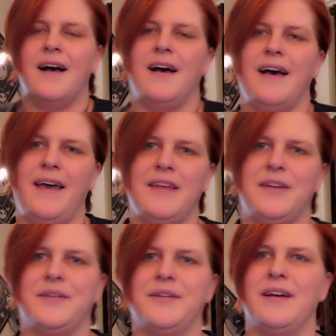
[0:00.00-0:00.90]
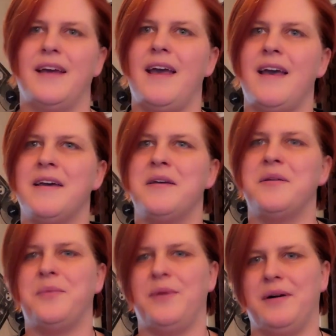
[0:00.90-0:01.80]
Hello
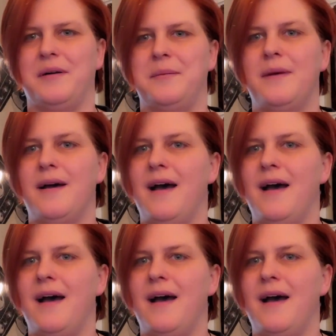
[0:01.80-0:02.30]
and welcome.